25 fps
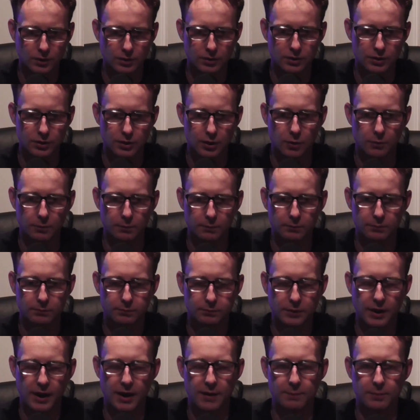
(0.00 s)
you know,
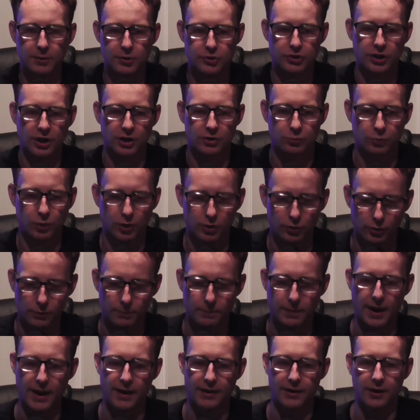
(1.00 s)
kind of projects well to a
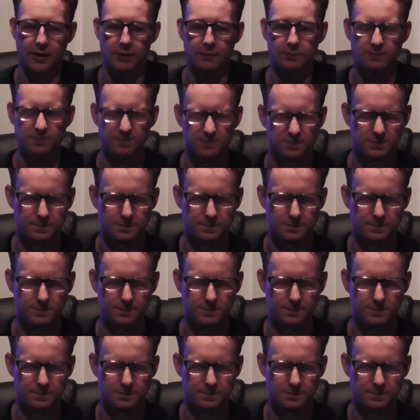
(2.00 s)
backup.